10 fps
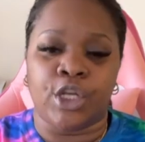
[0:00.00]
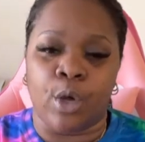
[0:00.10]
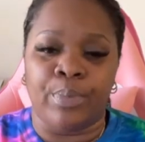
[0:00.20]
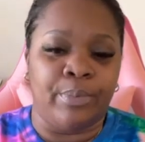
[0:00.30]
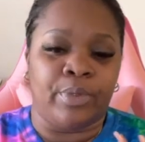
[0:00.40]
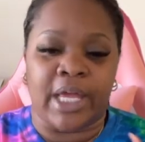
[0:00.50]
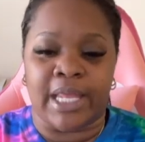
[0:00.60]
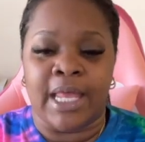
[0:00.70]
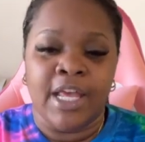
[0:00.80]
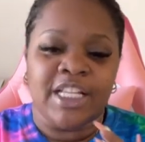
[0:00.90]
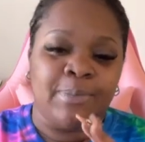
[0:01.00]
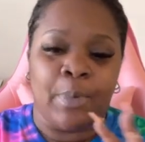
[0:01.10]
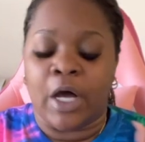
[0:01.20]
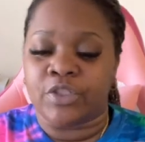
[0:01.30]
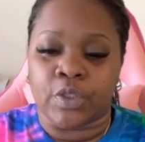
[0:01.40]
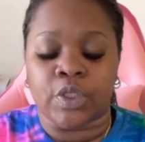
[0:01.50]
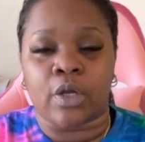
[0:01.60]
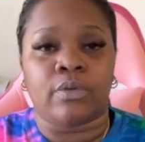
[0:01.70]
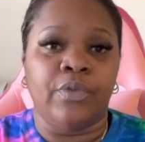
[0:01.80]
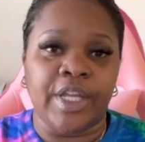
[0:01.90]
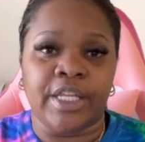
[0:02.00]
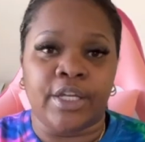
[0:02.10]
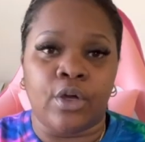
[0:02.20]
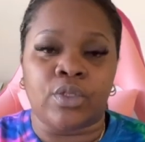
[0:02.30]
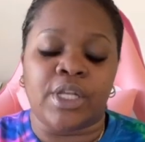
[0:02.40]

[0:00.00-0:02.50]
you know, people that sponsor certain videos,